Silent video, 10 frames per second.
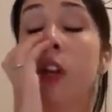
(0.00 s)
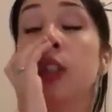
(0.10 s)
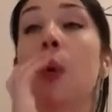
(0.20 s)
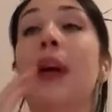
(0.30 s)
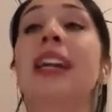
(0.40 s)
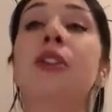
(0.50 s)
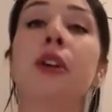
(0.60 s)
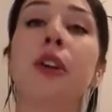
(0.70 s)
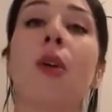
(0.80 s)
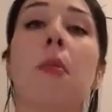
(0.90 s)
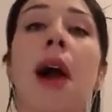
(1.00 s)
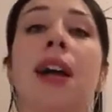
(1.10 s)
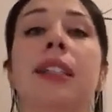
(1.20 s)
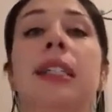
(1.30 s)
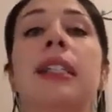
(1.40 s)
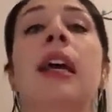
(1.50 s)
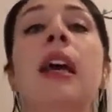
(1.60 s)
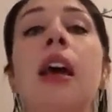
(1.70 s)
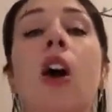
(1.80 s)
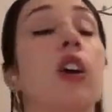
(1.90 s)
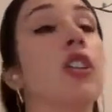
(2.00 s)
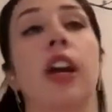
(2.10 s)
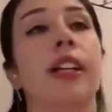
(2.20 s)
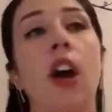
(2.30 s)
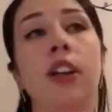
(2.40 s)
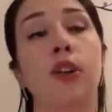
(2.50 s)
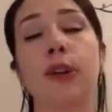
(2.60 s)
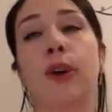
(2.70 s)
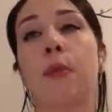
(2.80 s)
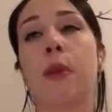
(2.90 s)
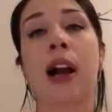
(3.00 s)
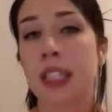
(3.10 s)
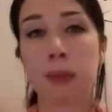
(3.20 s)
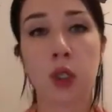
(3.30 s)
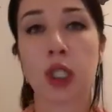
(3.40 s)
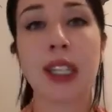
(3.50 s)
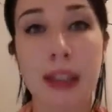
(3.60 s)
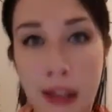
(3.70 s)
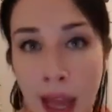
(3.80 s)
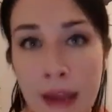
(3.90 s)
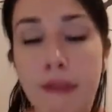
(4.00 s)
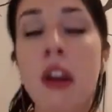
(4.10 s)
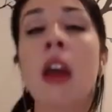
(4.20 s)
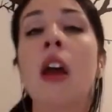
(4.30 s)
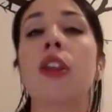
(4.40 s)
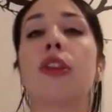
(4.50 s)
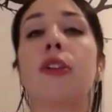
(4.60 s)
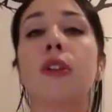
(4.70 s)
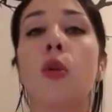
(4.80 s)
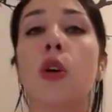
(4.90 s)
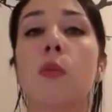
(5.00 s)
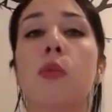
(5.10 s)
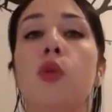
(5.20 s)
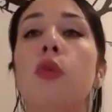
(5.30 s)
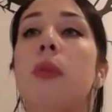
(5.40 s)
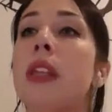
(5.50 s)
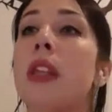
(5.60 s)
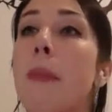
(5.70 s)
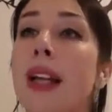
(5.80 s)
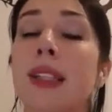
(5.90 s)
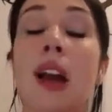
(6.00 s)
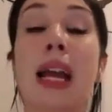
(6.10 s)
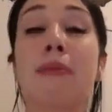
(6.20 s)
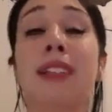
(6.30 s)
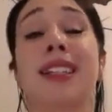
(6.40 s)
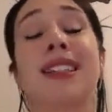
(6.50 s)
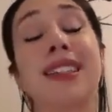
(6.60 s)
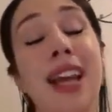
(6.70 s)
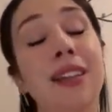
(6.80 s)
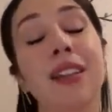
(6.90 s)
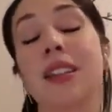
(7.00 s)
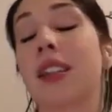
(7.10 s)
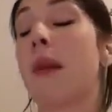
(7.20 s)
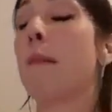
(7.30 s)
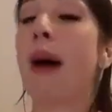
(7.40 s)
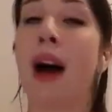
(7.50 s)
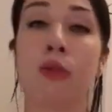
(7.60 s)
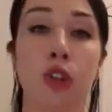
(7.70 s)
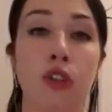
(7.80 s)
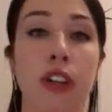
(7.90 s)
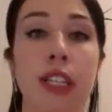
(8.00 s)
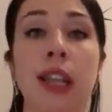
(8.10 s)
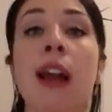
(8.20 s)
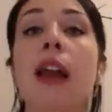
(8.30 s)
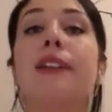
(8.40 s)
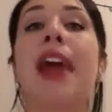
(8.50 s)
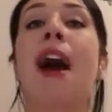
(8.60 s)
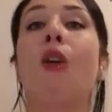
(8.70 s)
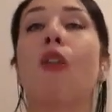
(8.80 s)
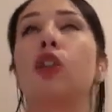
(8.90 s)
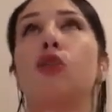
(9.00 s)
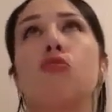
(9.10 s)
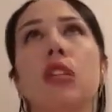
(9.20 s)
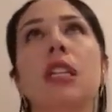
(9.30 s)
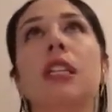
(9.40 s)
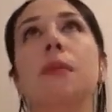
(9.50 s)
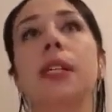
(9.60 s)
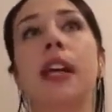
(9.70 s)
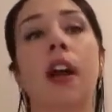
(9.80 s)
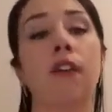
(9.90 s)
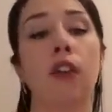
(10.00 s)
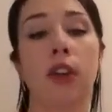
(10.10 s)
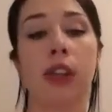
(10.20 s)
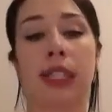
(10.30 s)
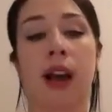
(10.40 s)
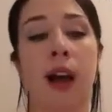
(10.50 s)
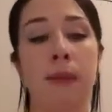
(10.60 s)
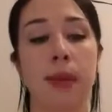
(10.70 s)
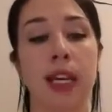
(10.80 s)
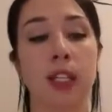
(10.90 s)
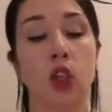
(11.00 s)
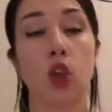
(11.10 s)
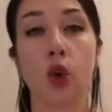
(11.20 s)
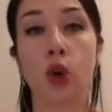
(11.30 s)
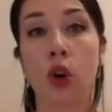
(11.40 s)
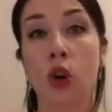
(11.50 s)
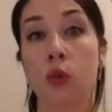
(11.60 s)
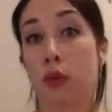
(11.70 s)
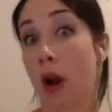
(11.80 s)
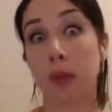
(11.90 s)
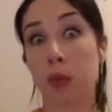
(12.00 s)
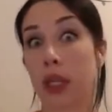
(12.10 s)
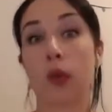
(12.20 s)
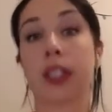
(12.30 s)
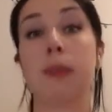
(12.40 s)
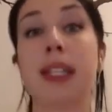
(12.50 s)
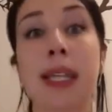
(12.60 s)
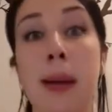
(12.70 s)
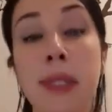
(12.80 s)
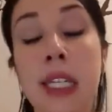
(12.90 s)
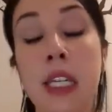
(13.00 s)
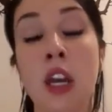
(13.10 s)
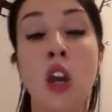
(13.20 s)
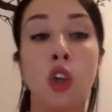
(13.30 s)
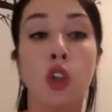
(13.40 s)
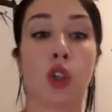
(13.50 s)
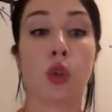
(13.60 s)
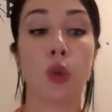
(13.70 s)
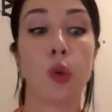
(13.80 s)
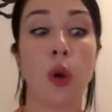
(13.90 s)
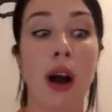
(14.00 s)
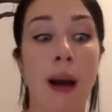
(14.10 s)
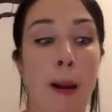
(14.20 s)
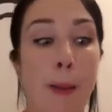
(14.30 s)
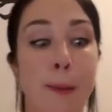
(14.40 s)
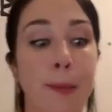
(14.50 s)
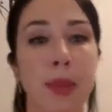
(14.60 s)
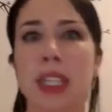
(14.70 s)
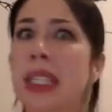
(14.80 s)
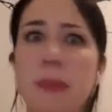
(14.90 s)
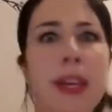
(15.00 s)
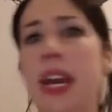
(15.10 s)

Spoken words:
So in your yoga practice, or sorry, not in your yoga practice, but just in life, the third quarter moon would be the best time to set some boundaries. Now, you need to be careful in this time because you're probably going to be tempted to speak